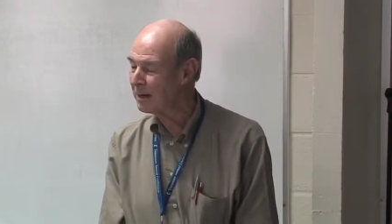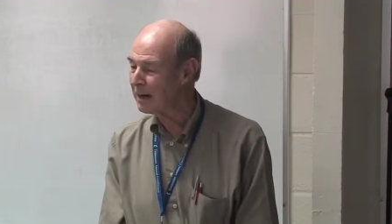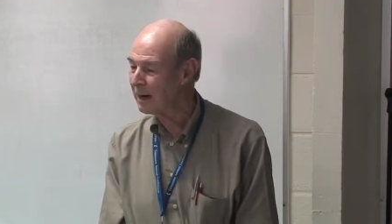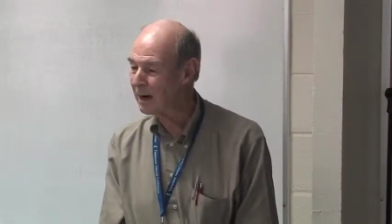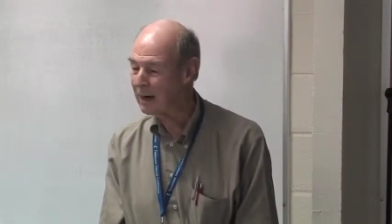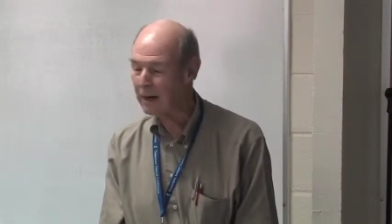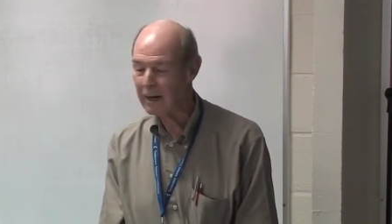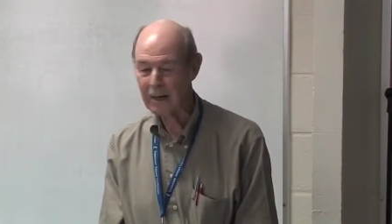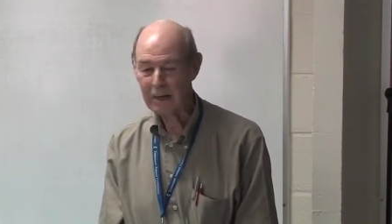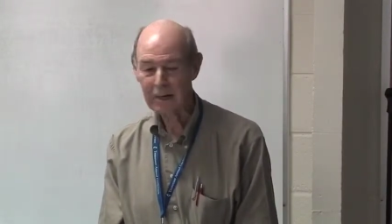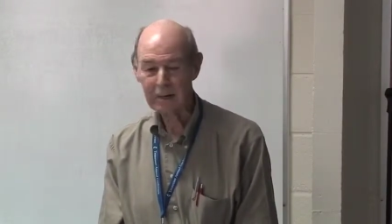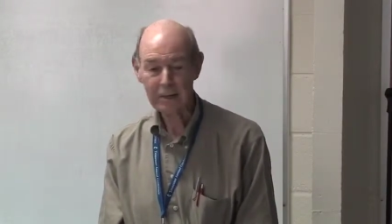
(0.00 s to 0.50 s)

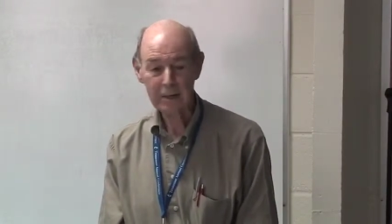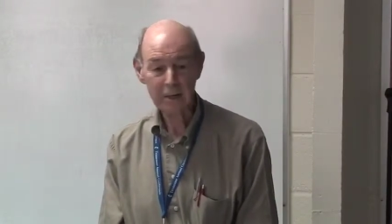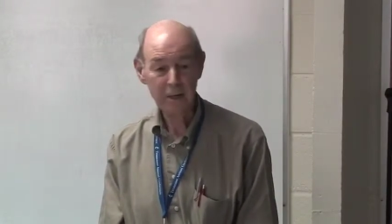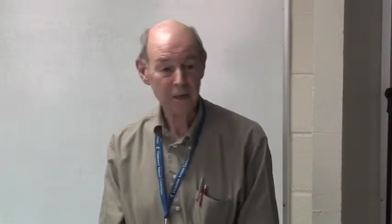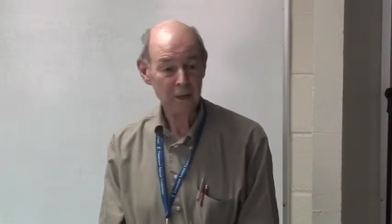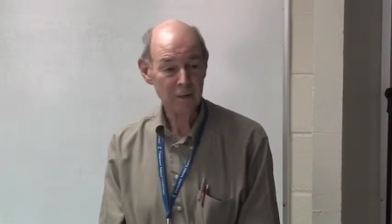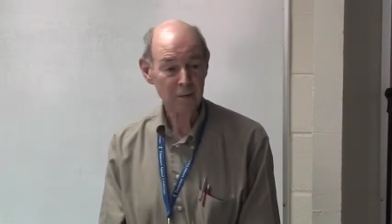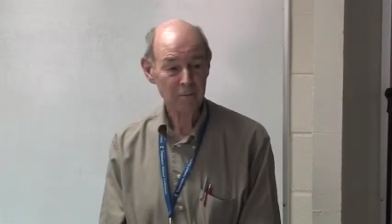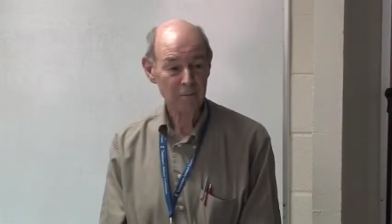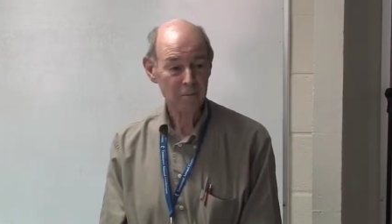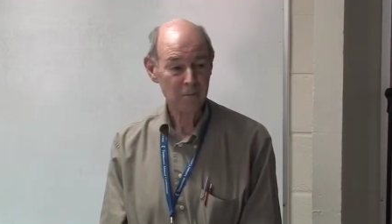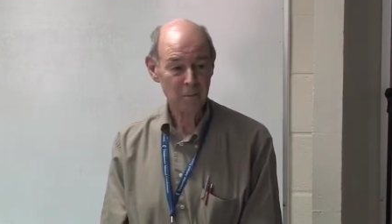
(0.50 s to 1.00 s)
Uh,
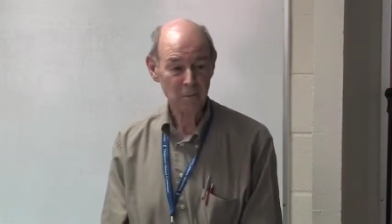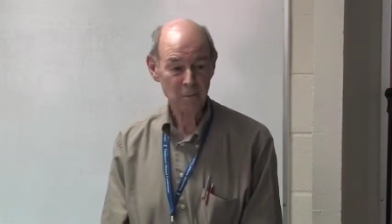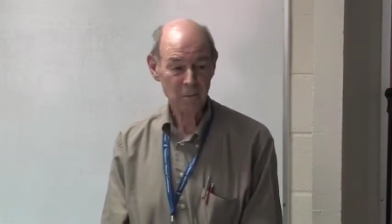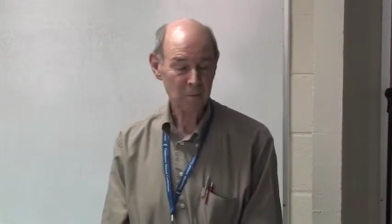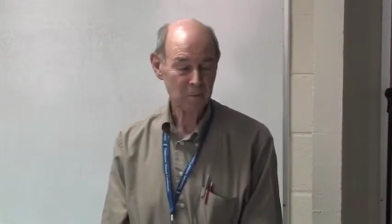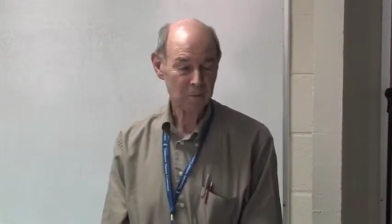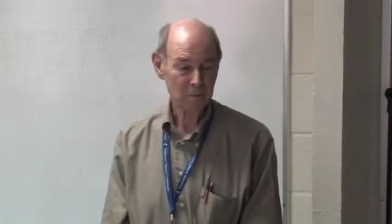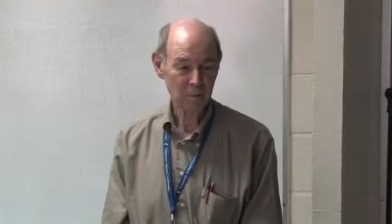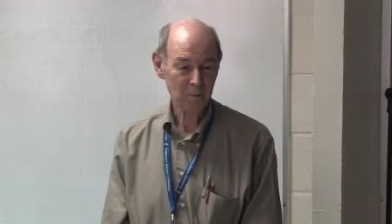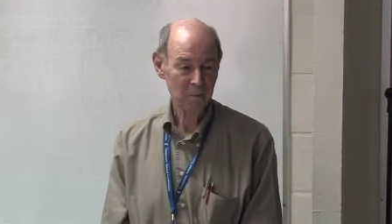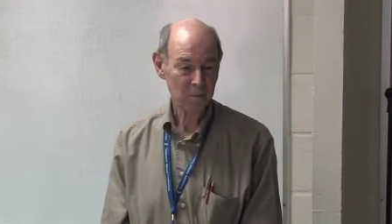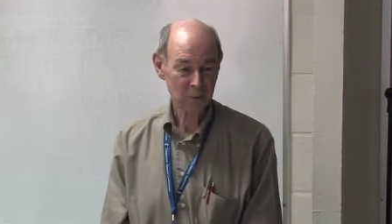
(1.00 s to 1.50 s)
he
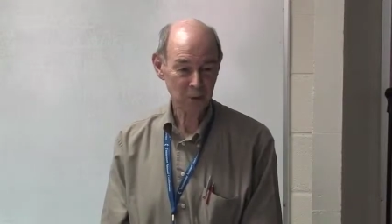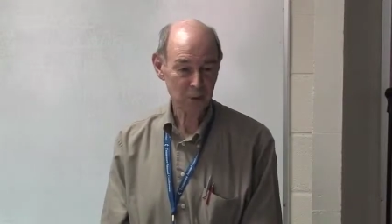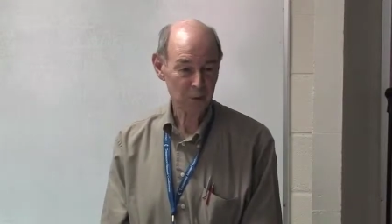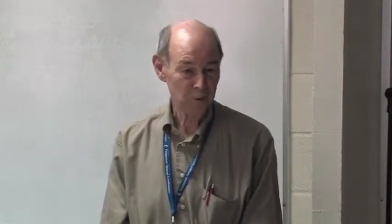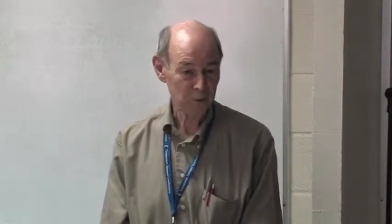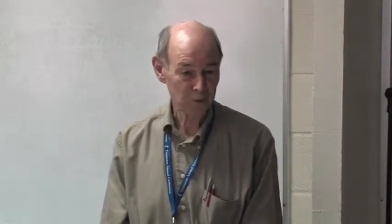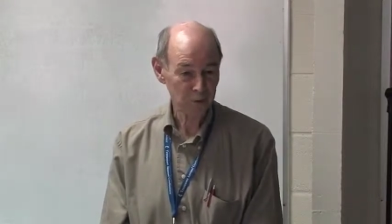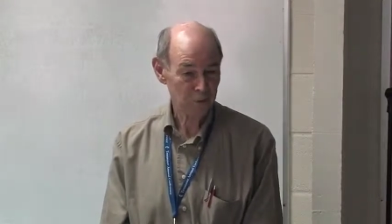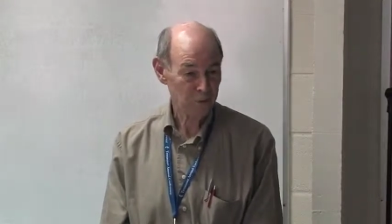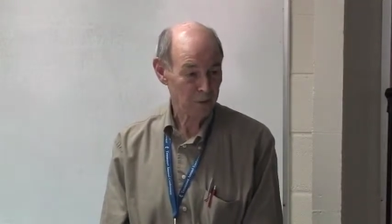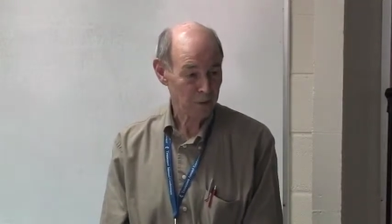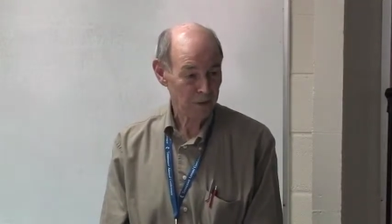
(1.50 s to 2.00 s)
was
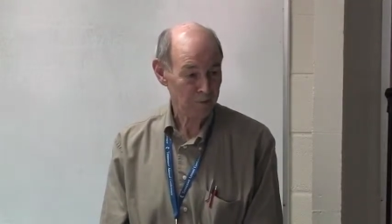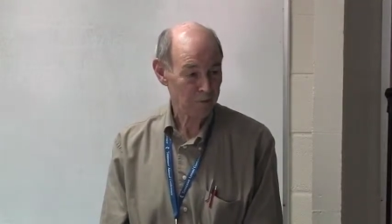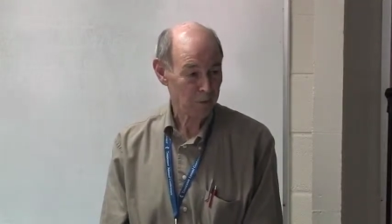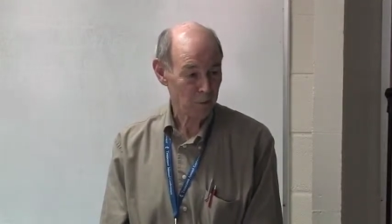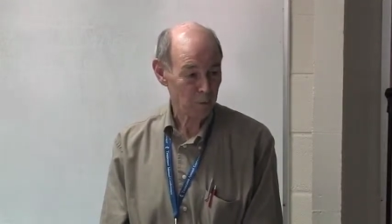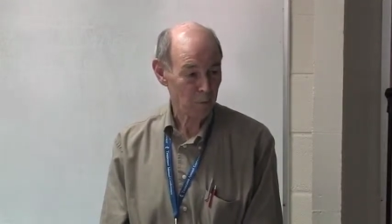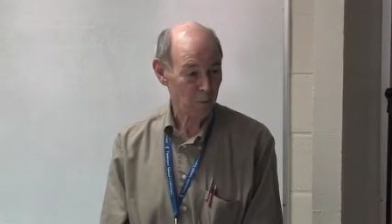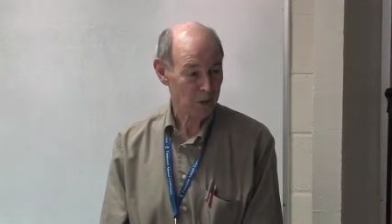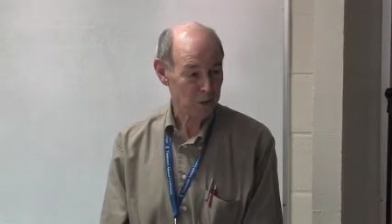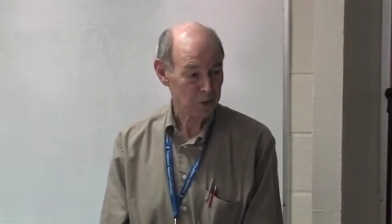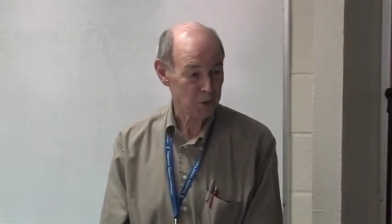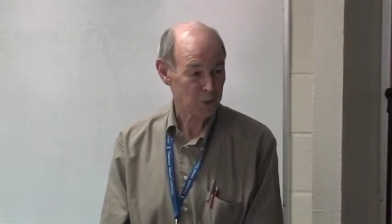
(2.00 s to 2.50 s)
known for
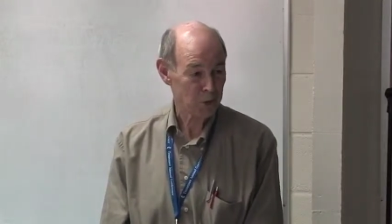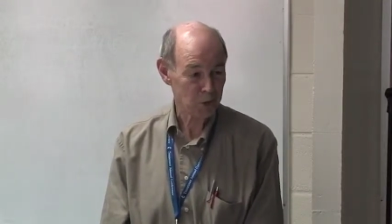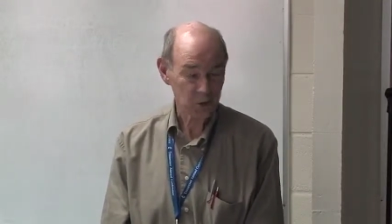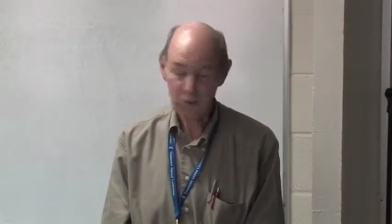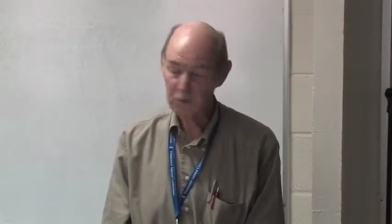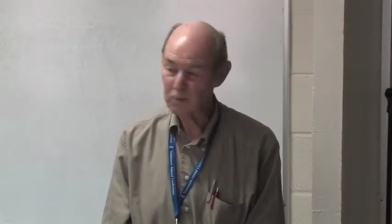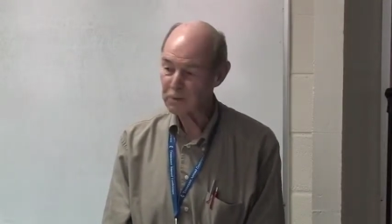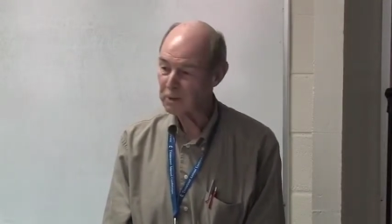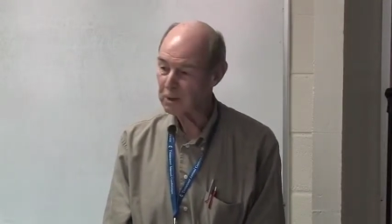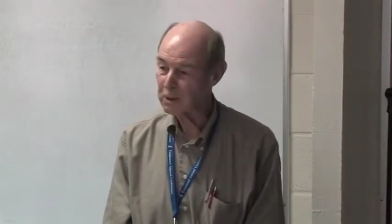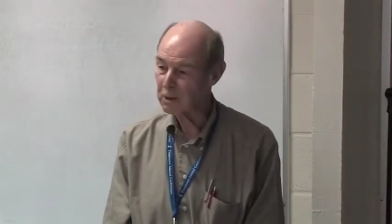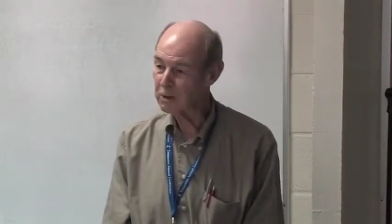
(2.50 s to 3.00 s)
having one suit
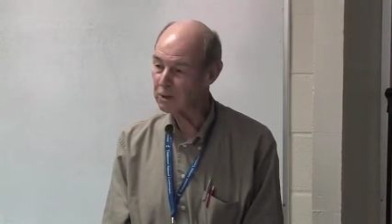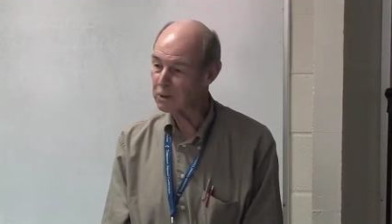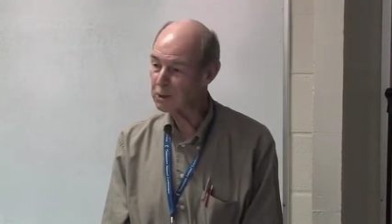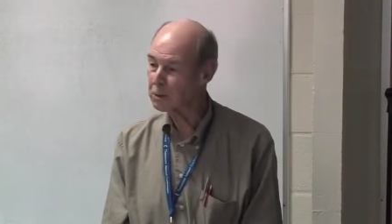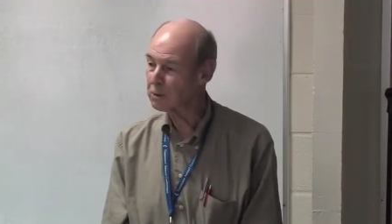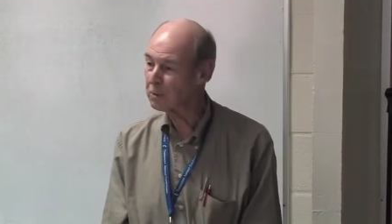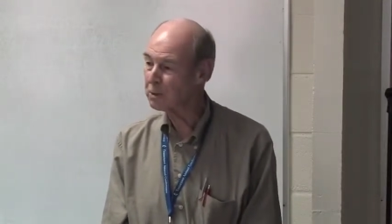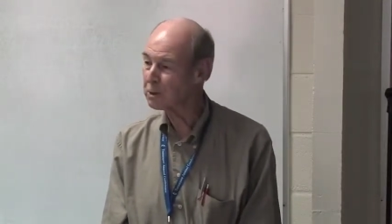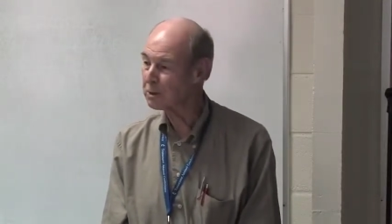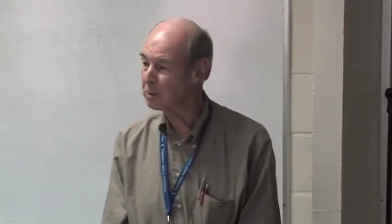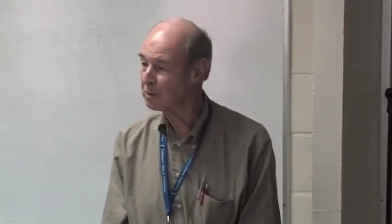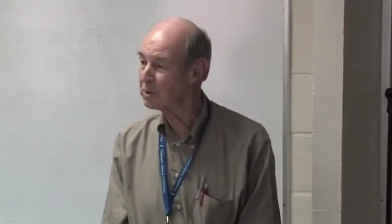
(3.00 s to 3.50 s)
of clothes
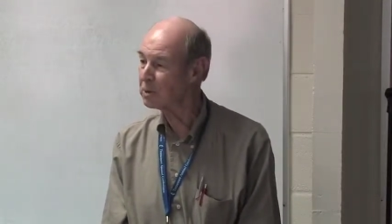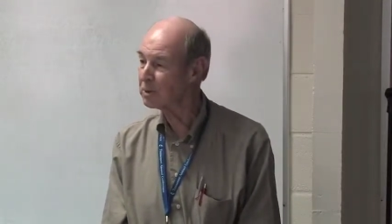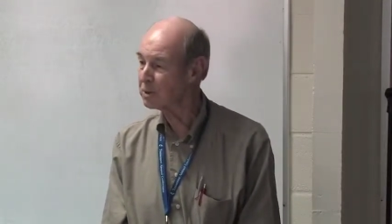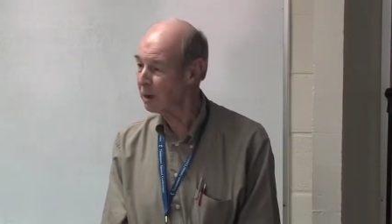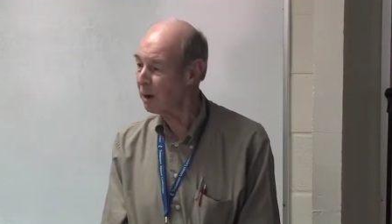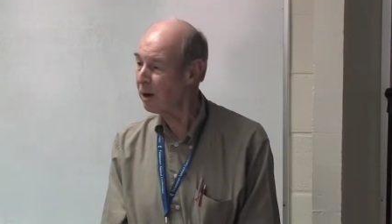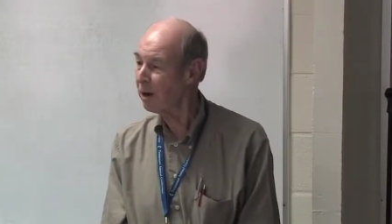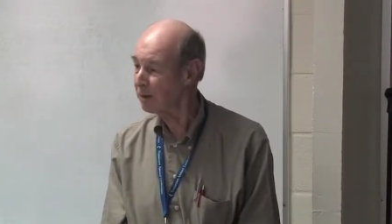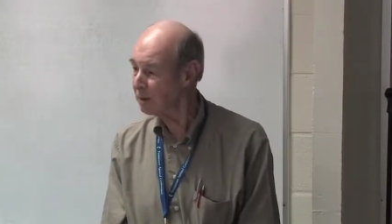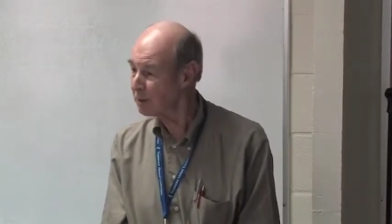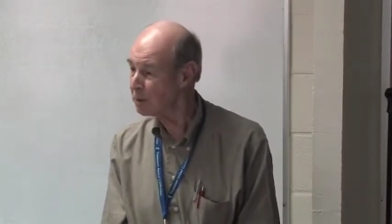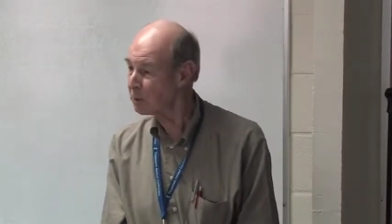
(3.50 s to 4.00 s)
which was
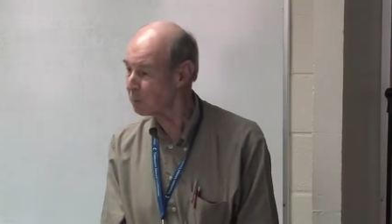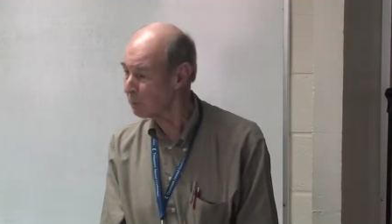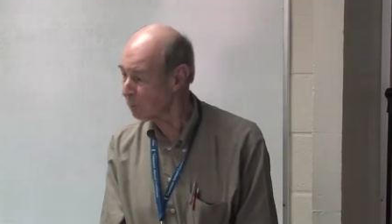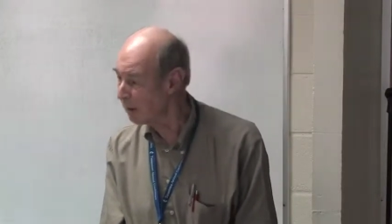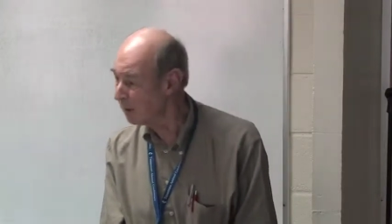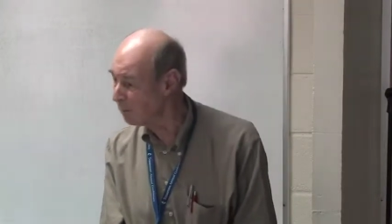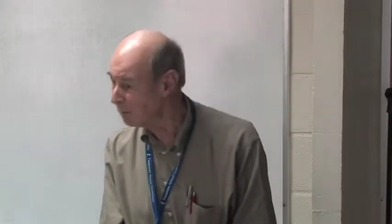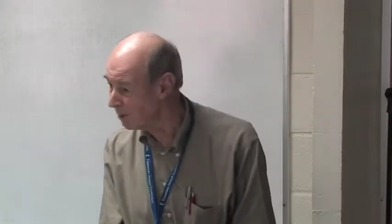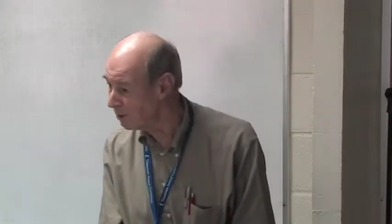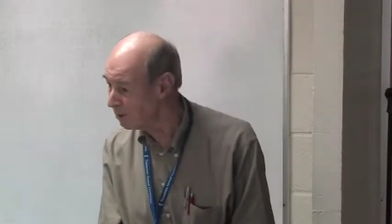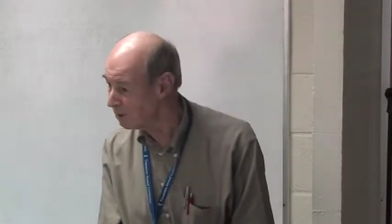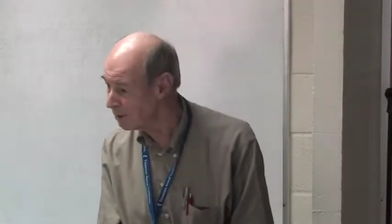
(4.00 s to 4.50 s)
always
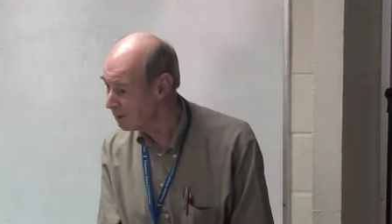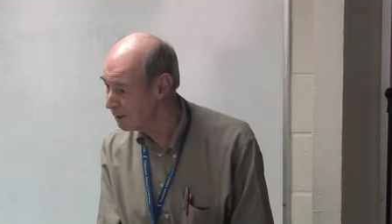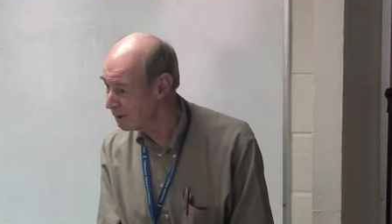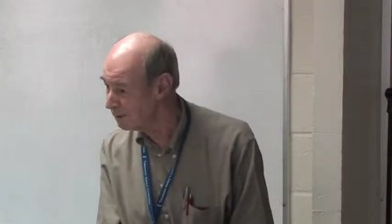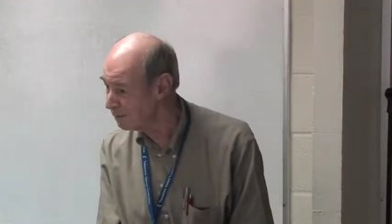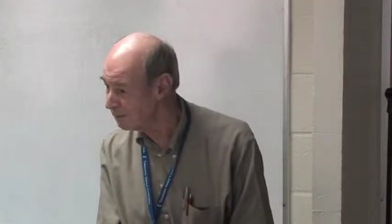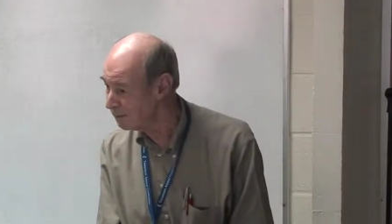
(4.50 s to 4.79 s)
rumpled.